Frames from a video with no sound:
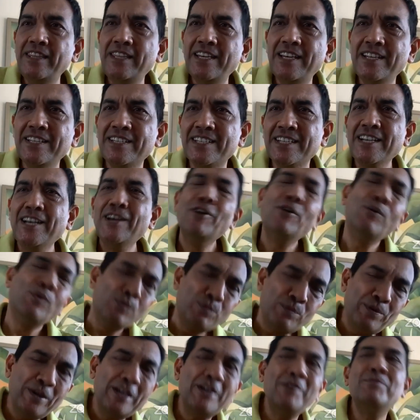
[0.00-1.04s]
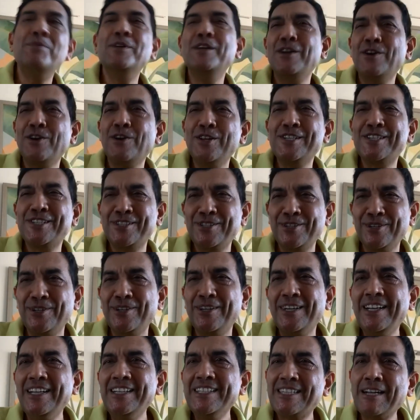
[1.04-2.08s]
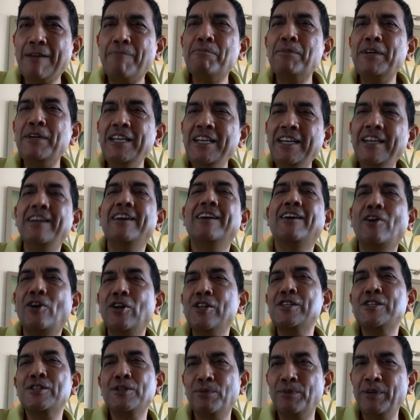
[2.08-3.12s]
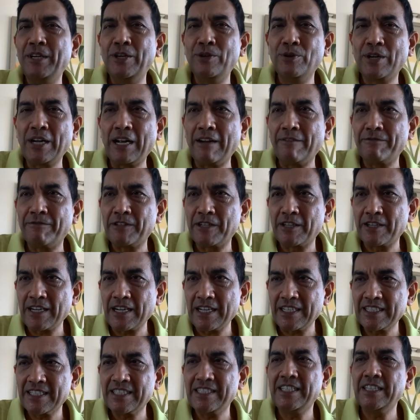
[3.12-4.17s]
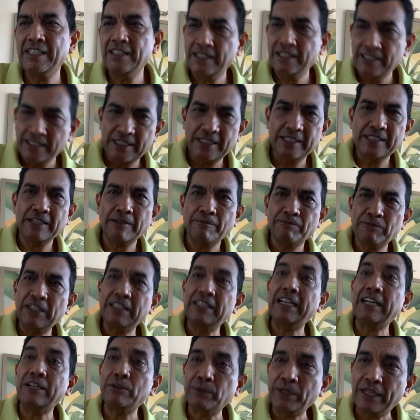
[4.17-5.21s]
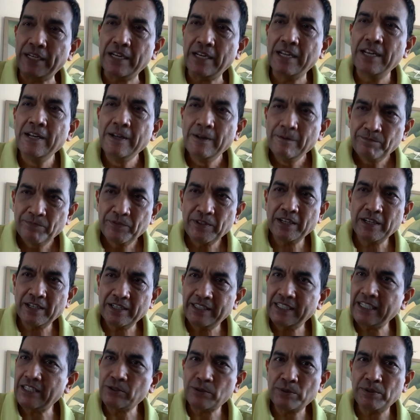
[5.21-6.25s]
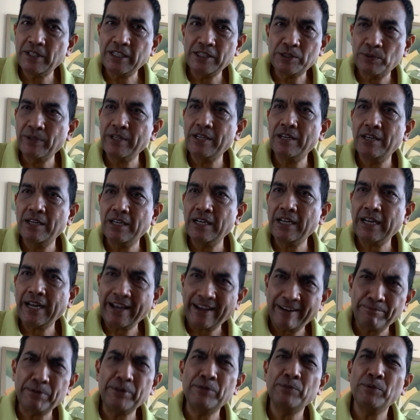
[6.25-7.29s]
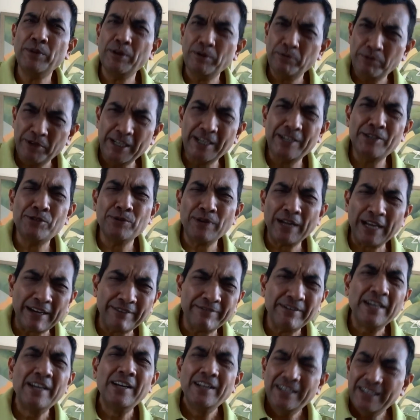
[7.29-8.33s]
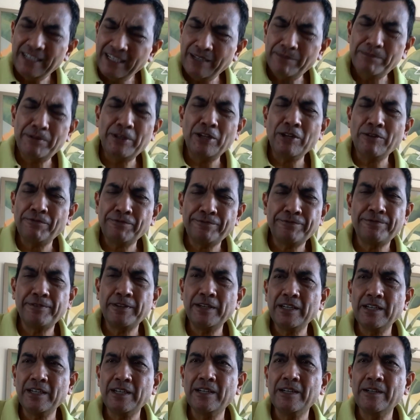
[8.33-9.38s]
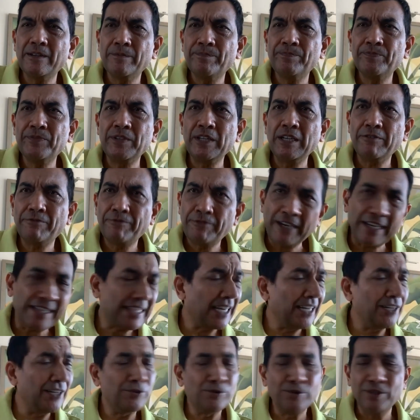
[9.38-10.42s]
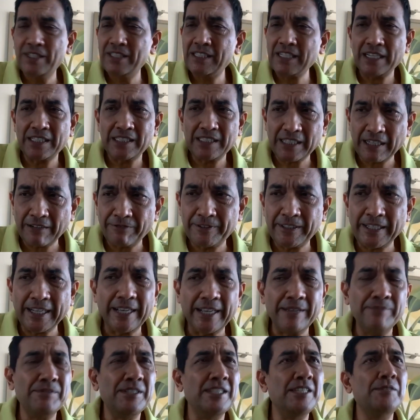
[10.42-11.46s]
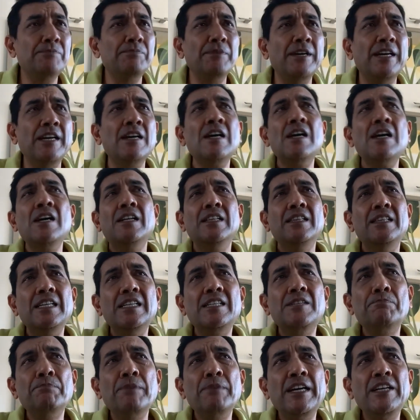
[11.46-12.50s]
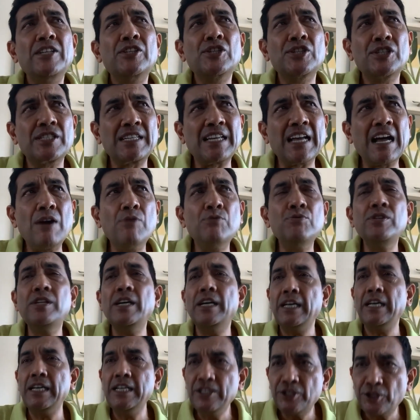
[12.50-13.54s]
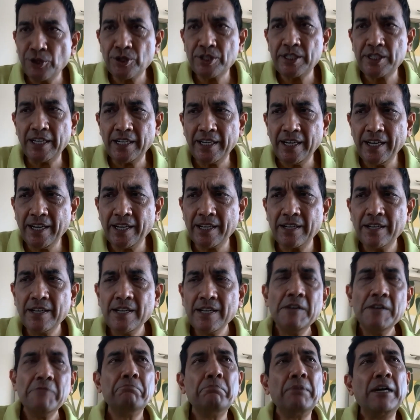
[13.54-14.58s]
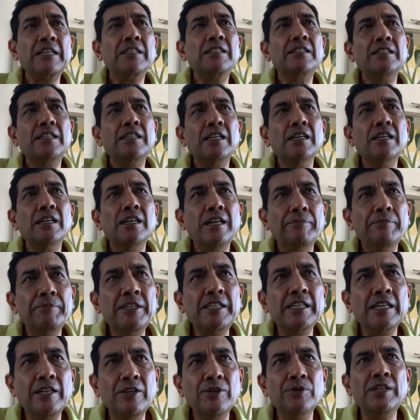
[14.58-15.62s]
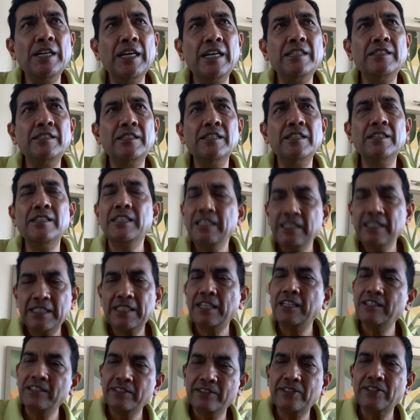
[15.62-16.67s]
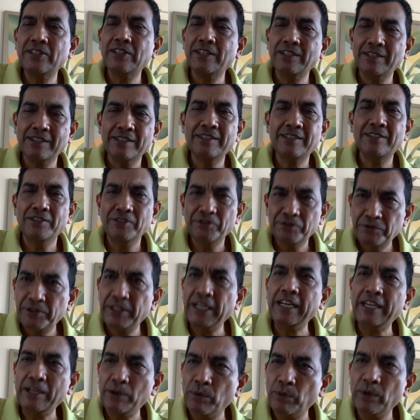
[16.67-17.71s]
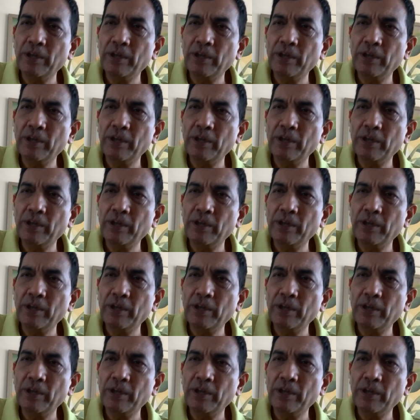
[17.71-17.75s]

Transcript: this, we will also, somebody also will look after us. This, this is something that will. Uh, this, this will uh, happen. We, we need to have a little bit of uh, faith. I know these are tough times. These may this may sound esoteric, but uh, let me tell you that uh, these things uh, really